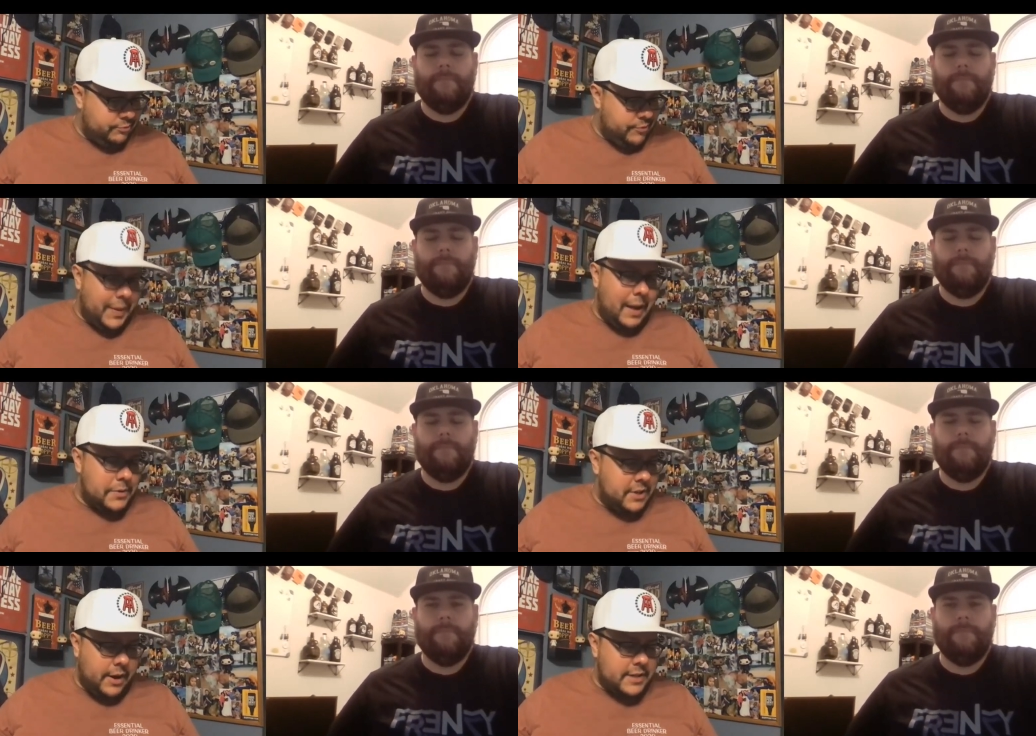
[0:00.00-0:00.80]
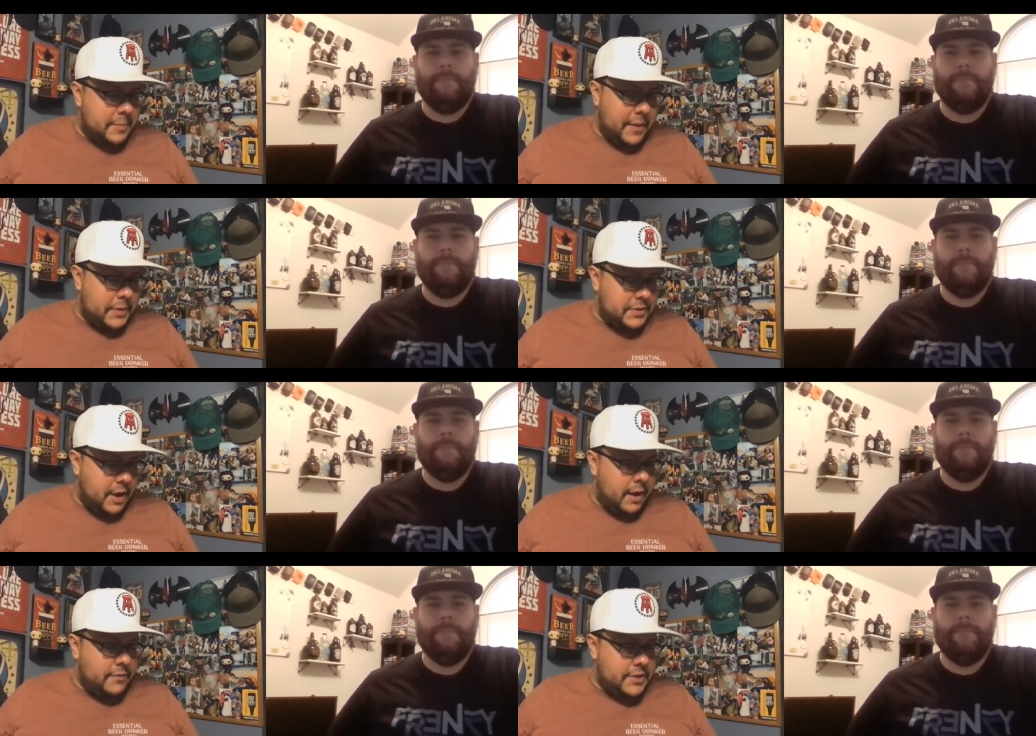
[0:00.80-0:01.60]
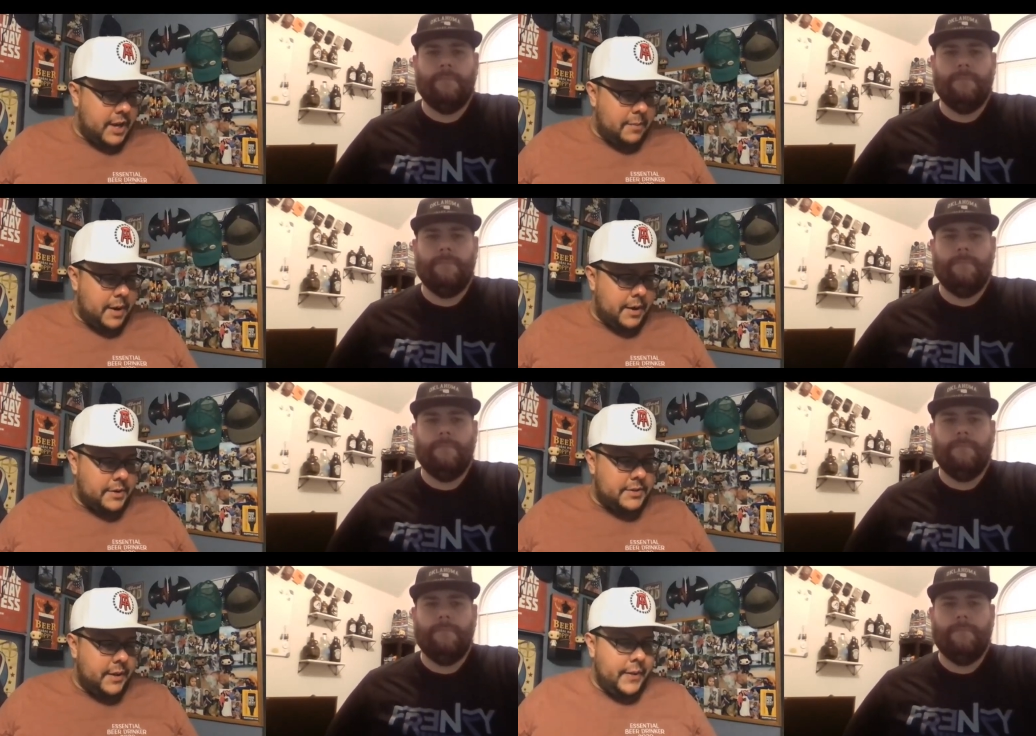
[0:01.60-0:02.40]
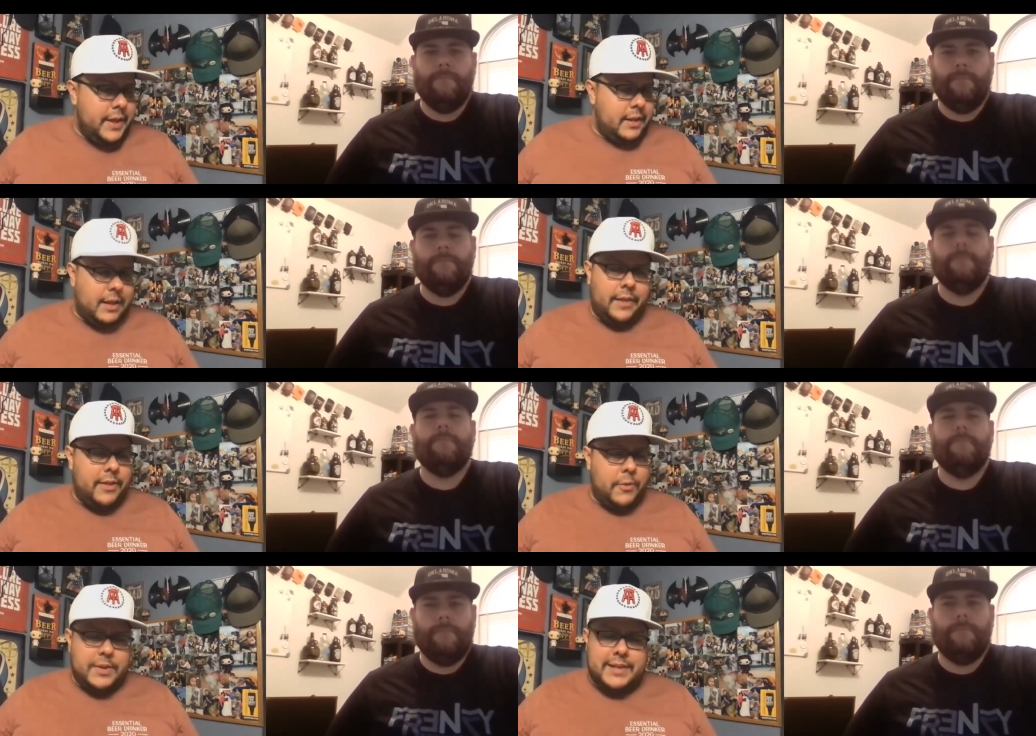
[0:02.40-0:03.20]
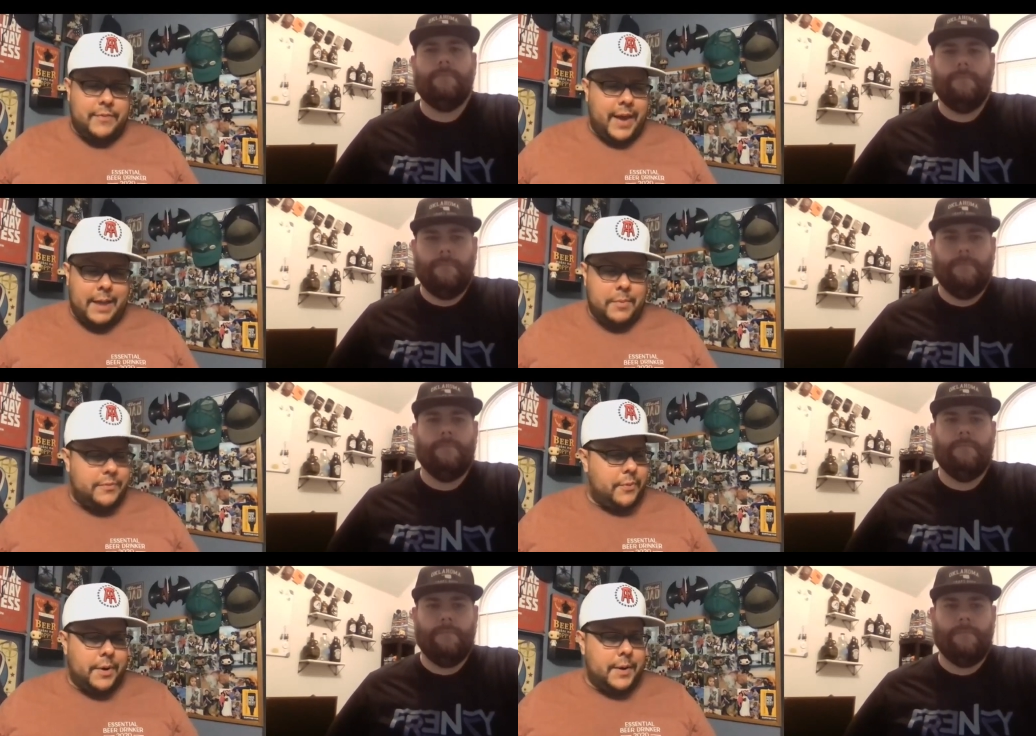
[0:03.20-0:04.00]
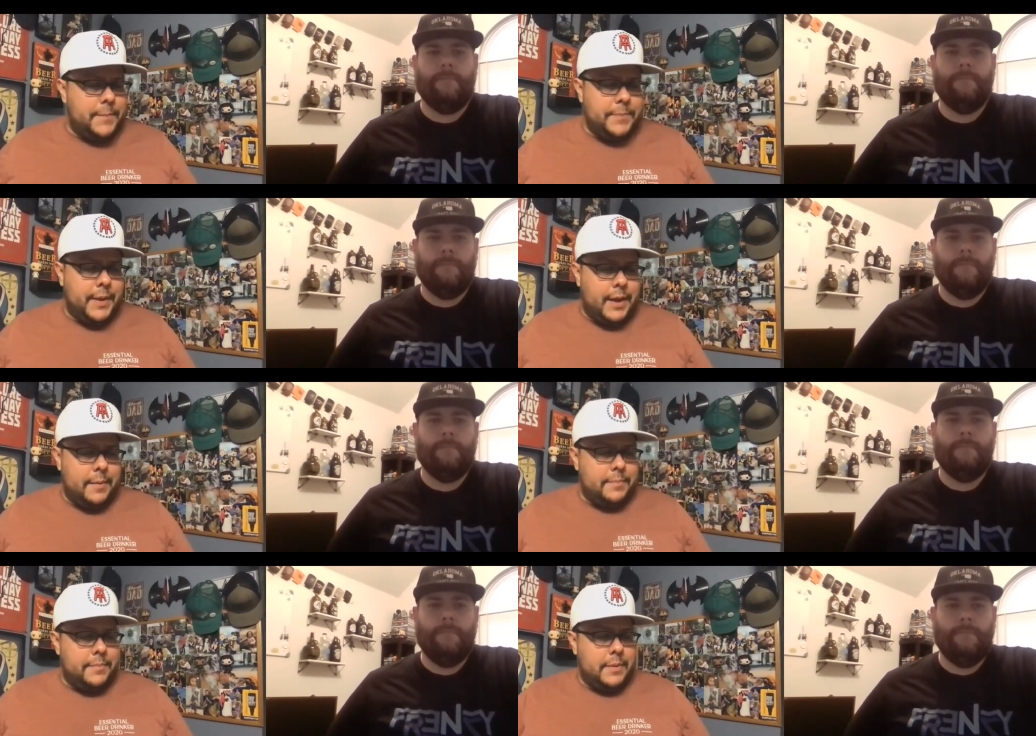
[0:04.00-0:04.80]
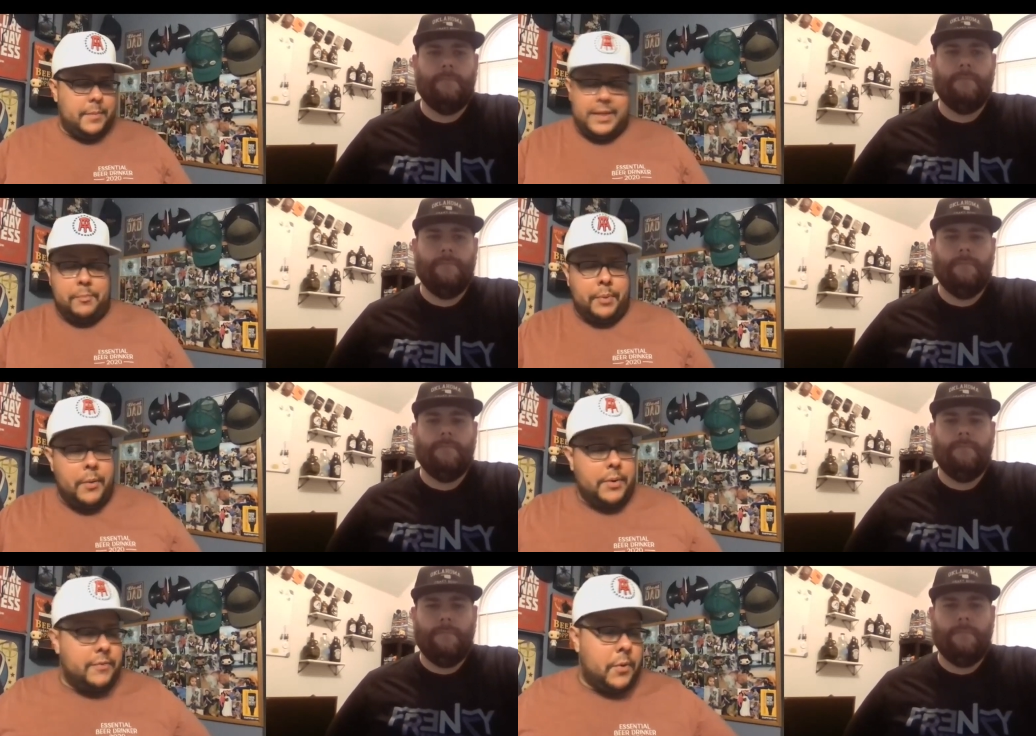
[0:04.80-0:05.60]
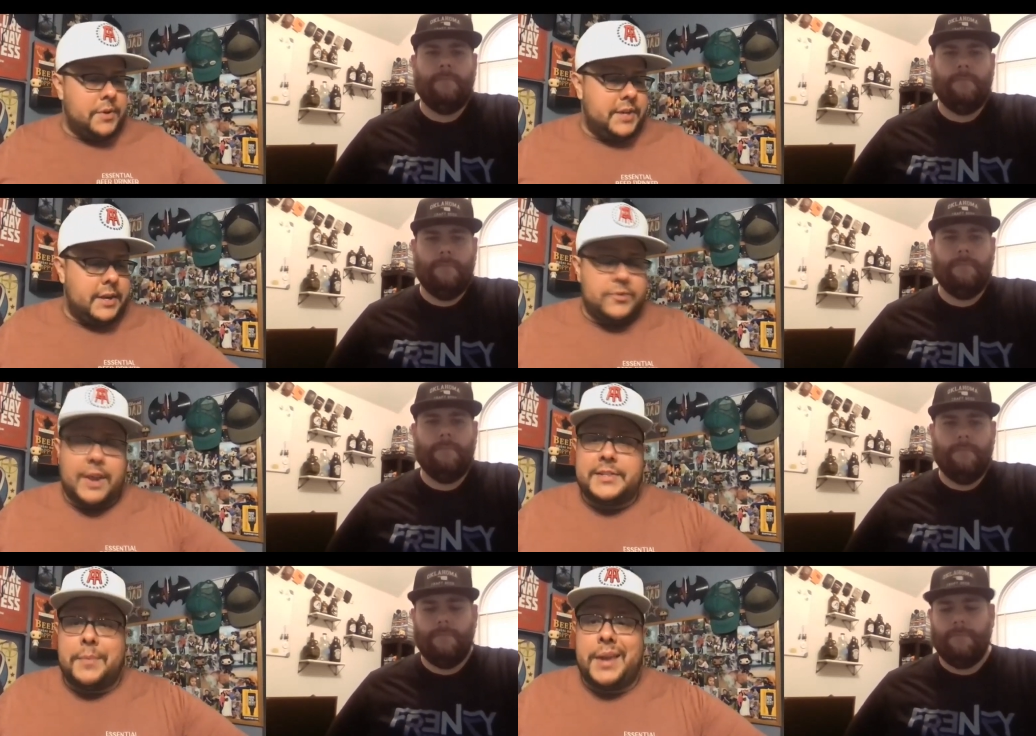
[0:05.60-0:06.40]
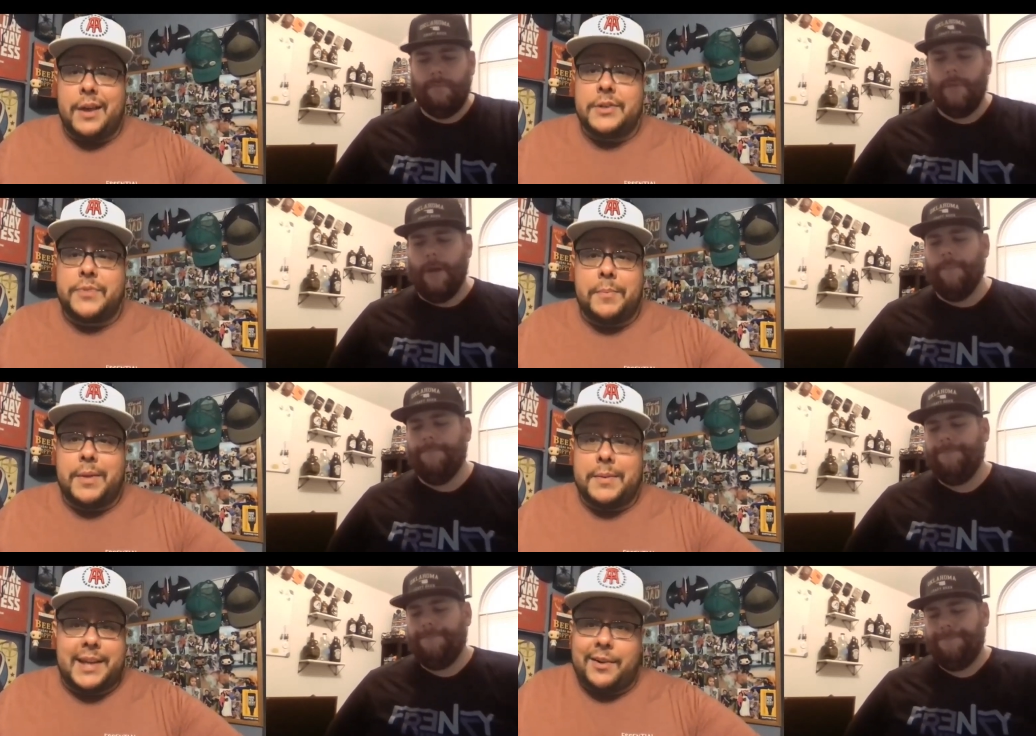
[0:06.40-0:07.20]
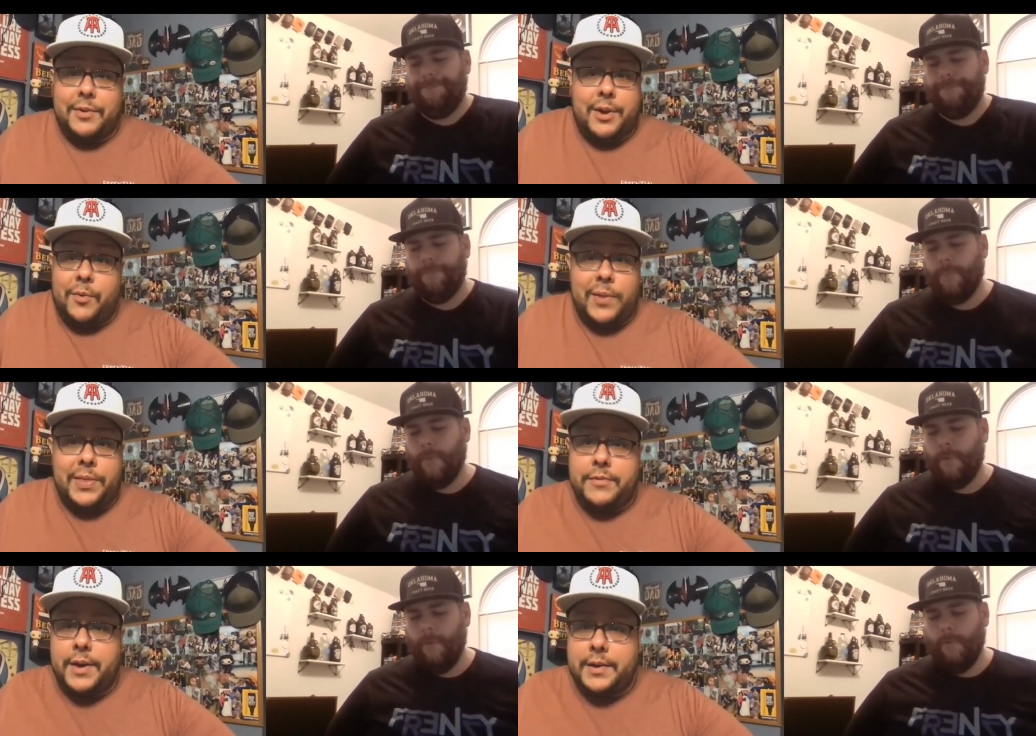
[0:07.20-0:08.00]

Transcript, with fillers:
Speaker 1: and I was curious about those Dogfish Head beers. A lot of the other ones I've had before, um, but then broke, of course, getting to try something else from yep. them because I don't know when the fuck